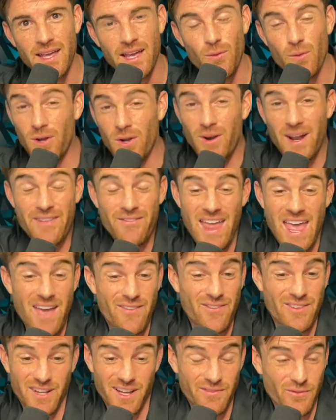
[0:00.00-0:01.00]
we don't even
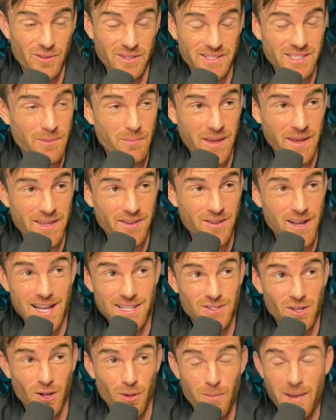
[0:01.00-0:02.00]
have enough really to pay you
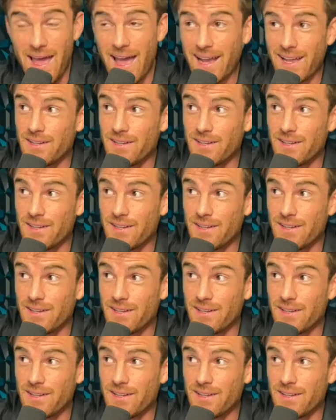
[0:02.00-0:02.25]
guys all back.